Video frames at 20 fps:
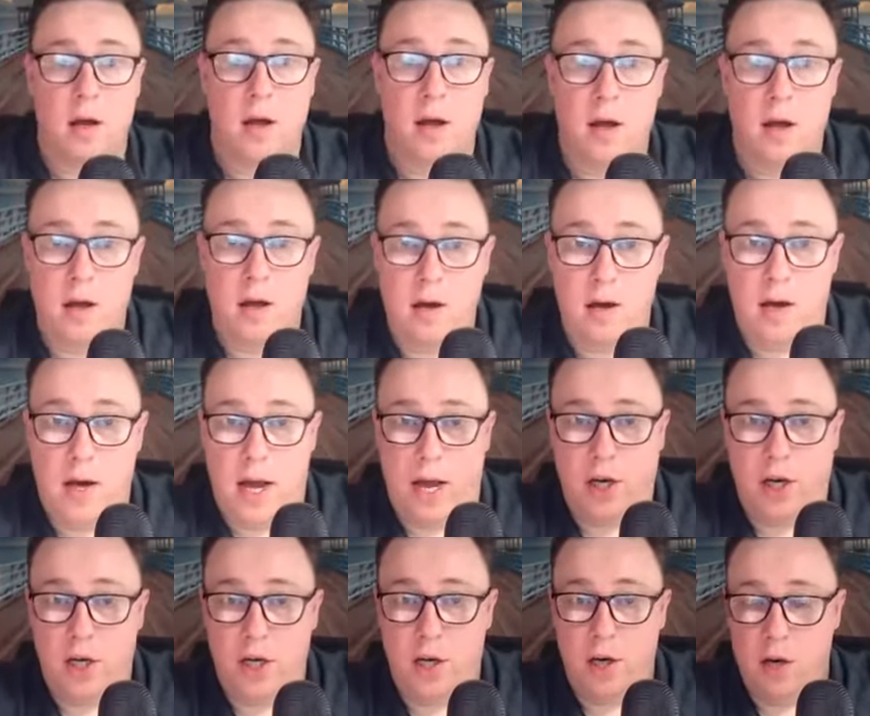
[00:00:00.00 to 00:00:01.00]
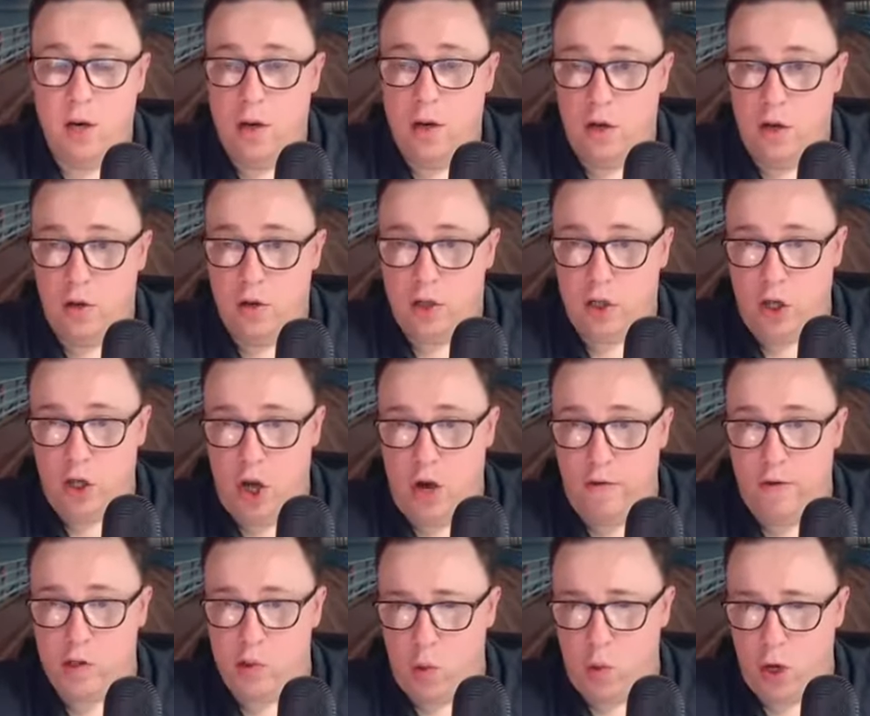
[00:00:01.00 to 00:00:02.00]
Niche, your
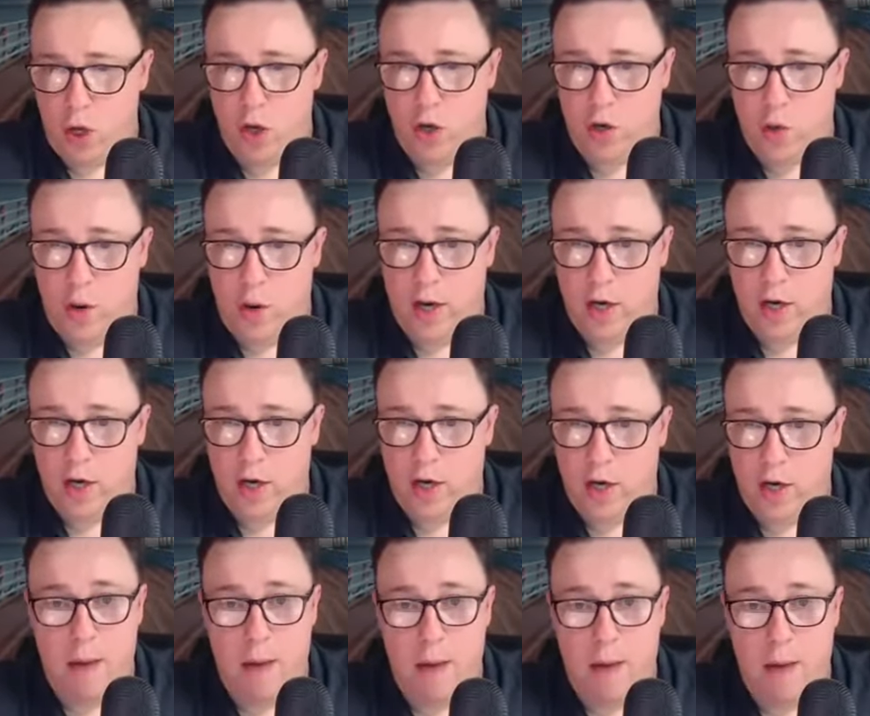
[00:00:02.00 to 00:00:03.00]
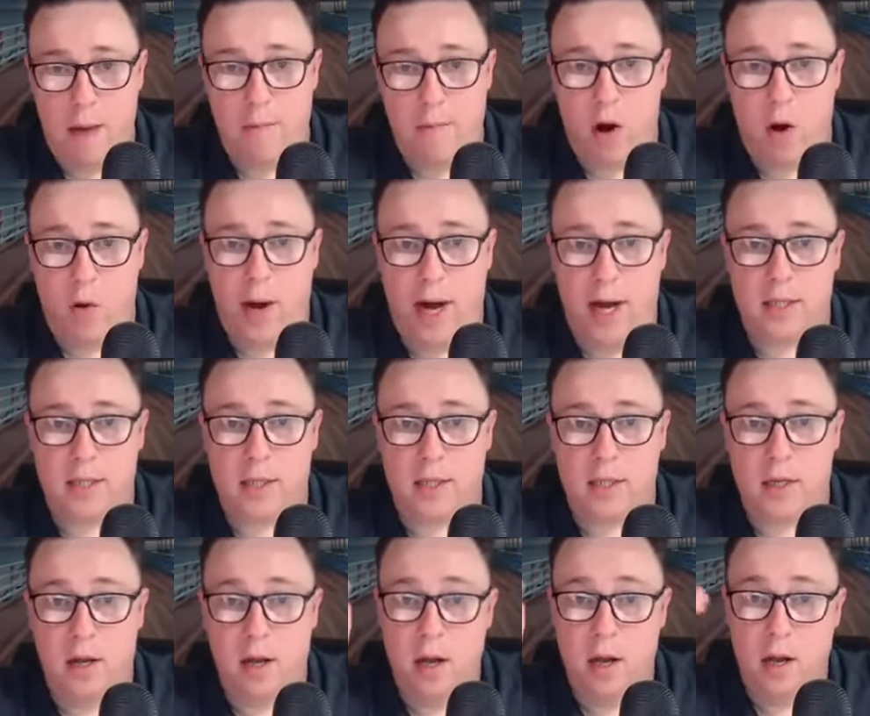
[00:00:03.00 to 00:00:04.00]
service, what are you doing? Try and get an MOS,
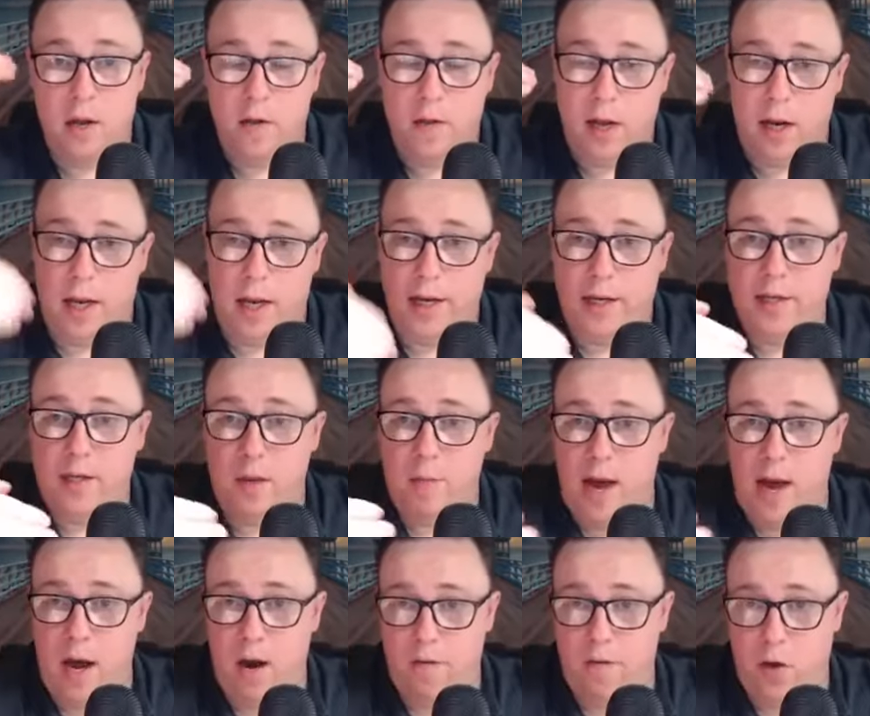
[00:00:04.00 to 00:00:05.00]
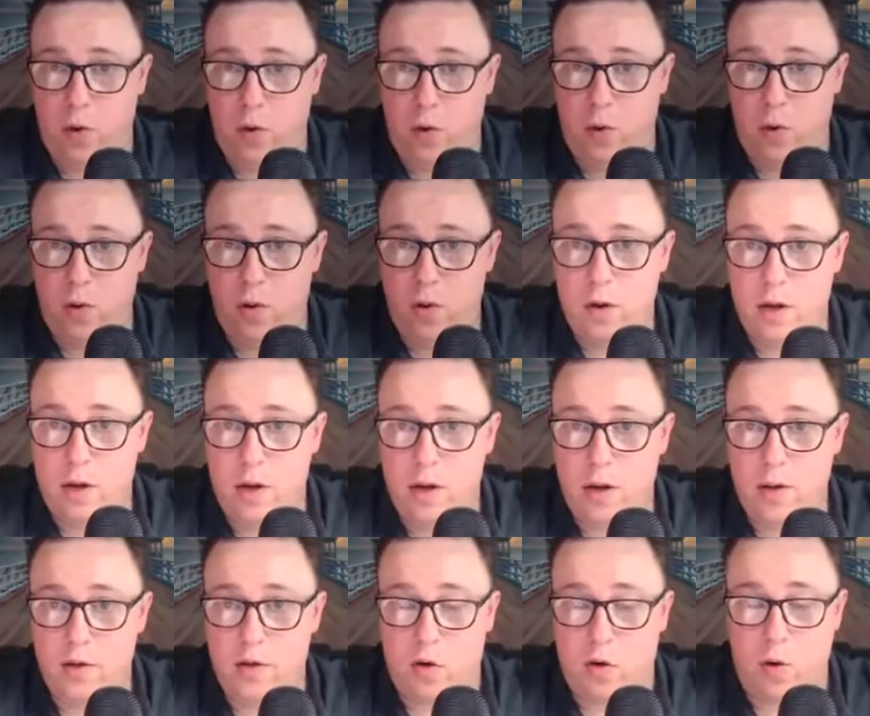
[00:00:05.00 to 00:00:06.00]
the least amount of you
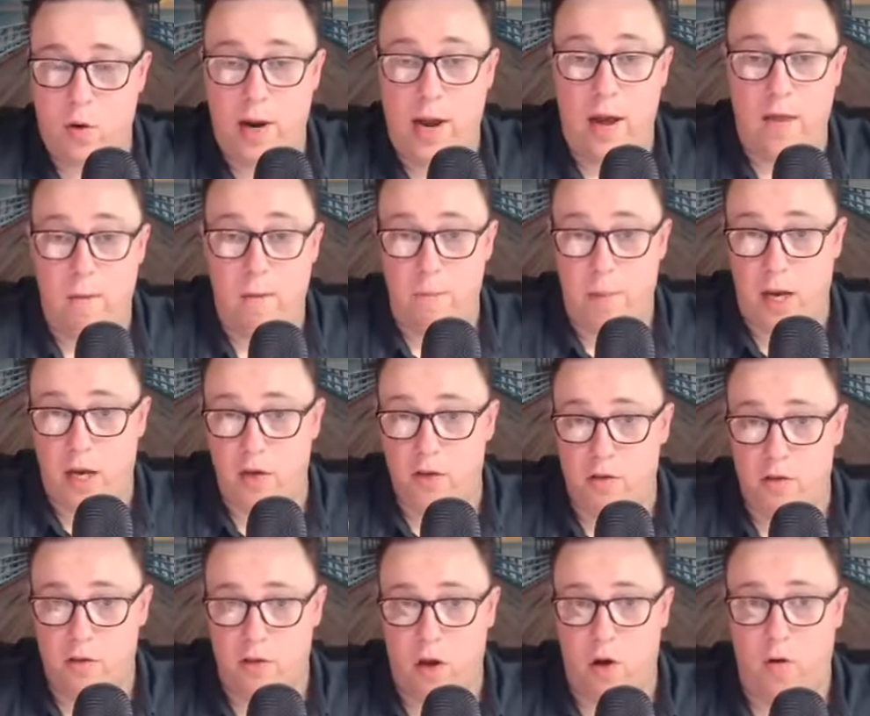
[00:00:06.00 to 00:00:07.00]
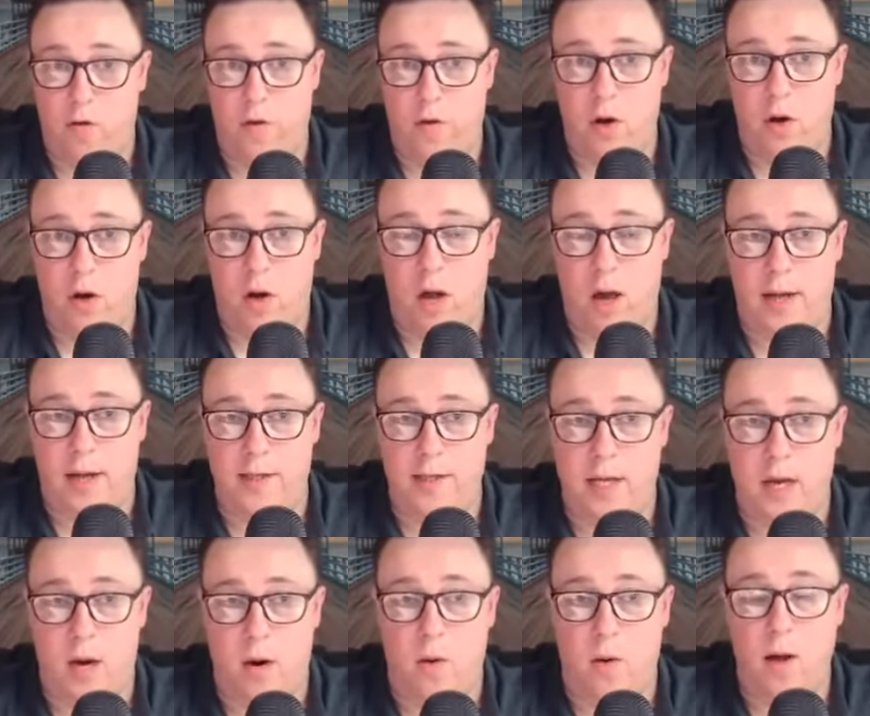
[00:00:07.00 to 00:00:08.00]
to create the biggest result for your
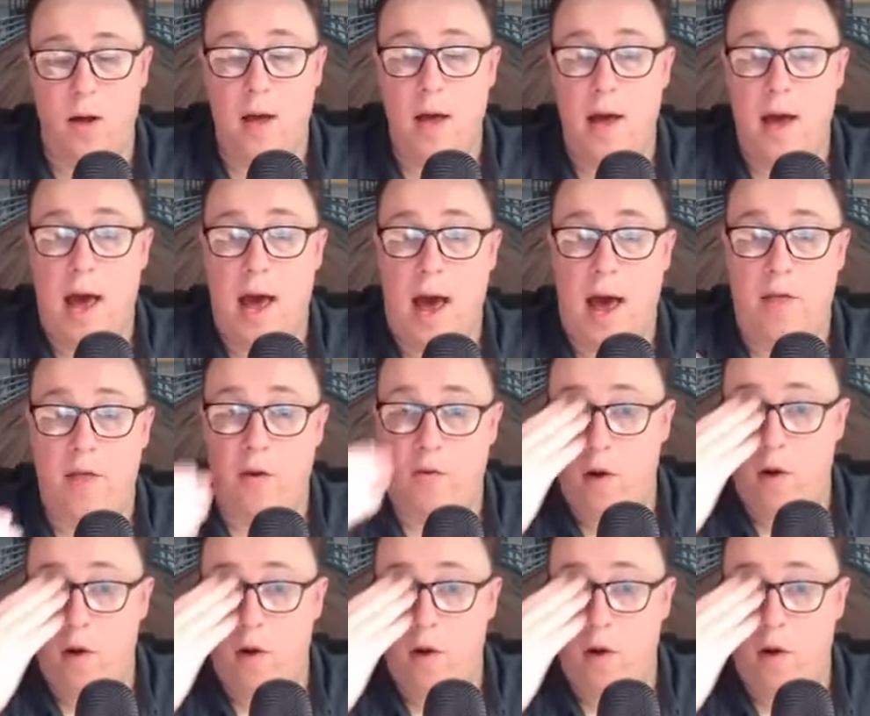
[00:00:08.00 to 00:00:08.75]
clientele and the right